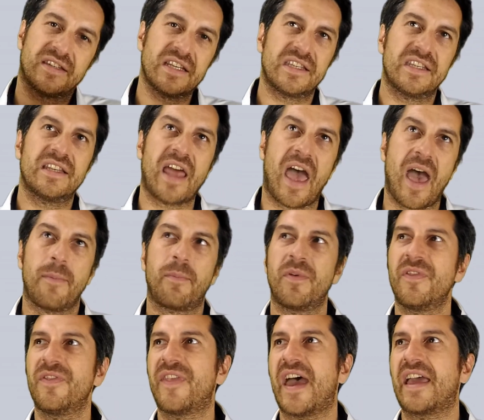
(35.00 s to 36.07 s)
did it
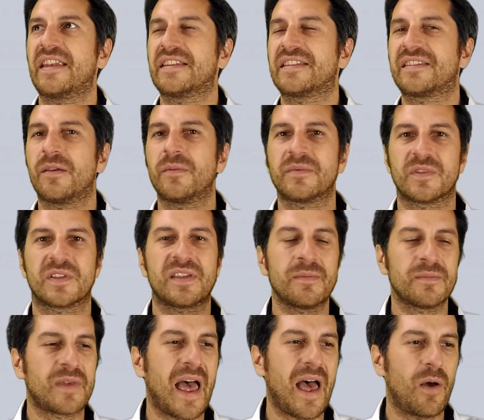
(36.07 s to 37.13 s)
happen that
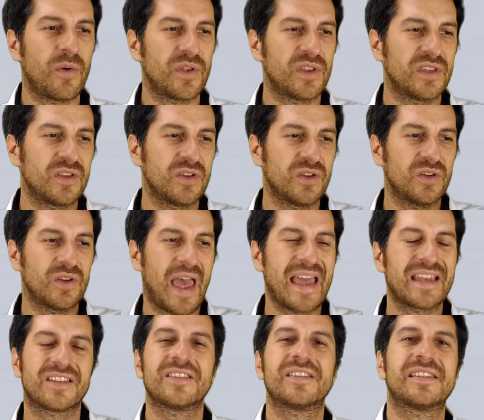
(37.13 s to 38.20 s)
somehow you
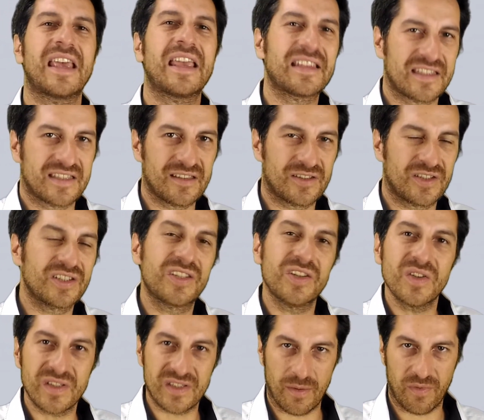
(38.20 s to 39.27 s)
had to
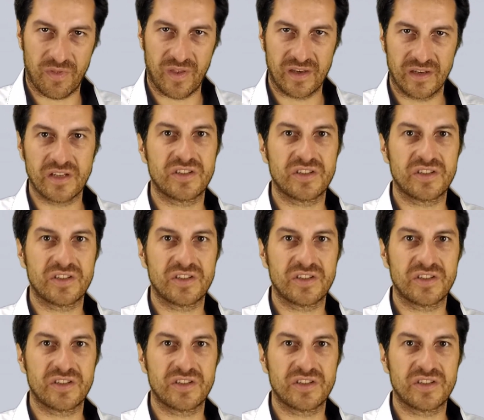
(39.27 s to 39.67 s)
do something,